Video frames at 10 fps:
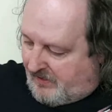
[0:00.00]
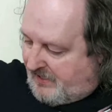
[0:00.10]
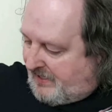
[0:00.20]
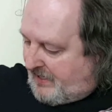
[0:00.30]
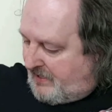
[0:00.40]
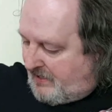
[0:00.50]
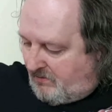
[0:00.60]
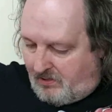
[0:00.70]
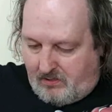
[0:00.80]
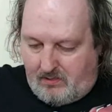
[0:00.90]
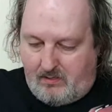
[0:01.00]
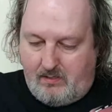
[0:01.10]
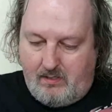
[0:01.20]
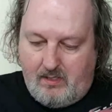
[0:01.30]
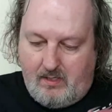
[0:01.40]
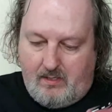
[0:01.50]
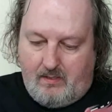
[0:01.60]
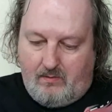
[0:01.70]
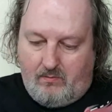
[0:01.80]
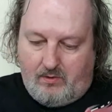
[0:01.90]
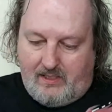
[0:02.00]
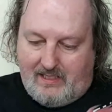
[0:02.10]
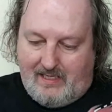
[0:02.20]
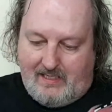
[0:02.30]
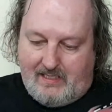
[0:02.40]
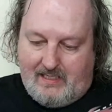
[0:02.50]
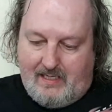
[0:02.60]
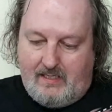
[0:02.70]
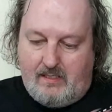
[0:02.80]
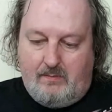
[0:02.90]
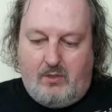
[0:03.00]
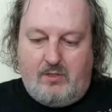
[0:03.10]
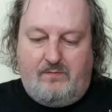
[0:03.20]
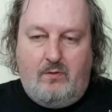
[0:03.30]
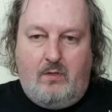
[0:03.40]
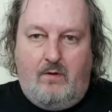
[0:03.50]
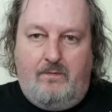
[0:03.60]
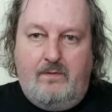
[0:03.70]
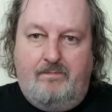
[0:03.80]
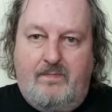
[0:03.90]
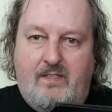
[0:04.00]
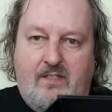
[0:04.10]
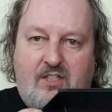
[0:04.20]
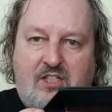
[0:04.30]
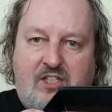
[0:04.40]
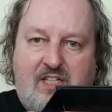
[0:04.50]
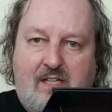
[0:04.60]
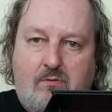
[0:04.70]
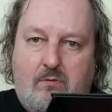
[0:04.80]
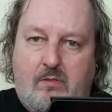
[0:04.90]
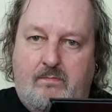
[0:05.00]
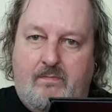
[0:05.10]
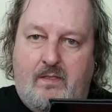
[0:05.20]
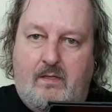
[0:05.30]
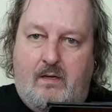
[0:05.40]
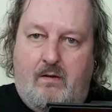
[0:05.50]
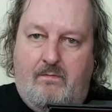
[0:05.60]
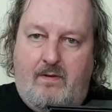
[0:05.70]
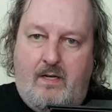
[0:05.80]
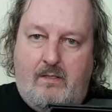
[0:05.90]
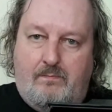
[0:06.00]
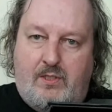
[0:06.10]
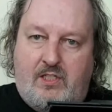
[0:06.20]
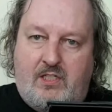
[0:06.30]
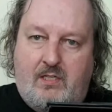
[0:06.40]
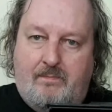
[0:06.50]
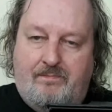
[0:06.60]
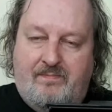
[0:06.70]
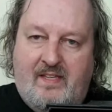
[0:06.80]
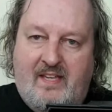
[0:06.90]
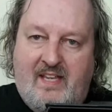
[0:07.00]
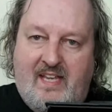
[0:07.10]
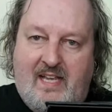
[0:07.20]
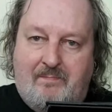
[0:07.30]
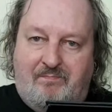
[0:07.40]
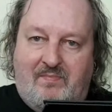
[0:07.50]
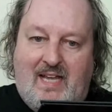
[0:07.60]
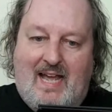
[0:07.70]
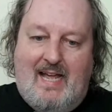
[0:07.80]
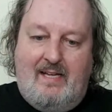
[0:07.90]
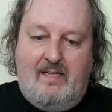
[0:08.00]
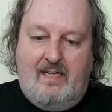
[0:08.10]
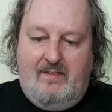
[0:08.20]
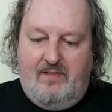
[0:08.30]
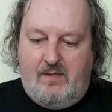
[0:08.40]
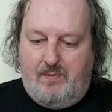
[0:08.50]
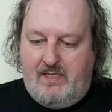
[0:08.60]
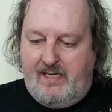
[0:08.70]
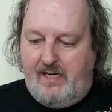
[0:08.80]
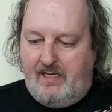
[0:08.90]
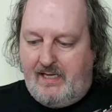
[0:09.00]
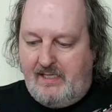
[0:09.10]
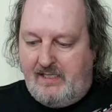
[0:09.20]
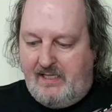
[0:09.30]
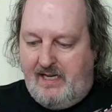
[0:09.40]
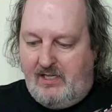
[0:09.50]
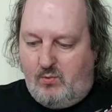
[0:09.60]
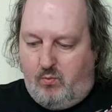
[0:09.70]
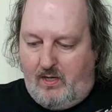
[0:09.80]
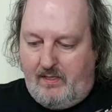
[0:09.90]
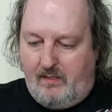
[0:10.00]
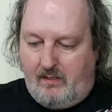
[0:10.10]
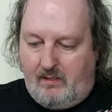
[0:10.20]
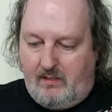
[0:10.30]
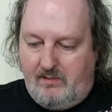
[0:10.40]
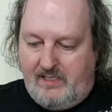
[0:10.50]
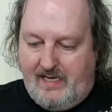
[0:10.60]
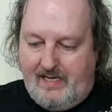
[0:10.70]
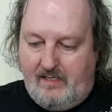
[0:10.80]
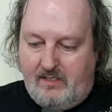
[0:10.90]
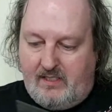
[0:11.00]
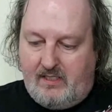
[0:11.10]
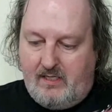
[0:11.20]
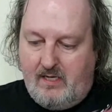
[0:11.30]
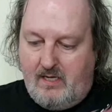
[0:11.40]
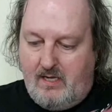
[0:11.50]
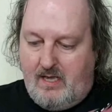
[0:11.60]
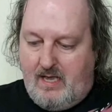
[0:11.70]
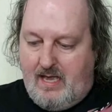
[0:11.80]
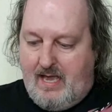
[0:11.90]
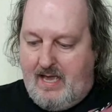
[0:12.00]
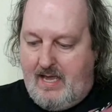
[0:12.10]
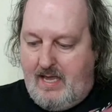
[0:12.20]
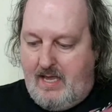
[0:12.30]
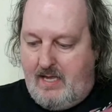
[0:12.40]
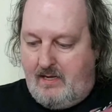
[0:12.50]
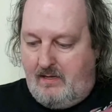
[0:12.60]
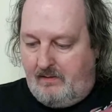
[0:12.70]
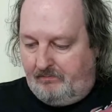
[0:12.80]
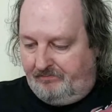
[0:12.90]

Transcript: take that out. What it is a box full of sealed envelopes. And in this particular case, each one contains a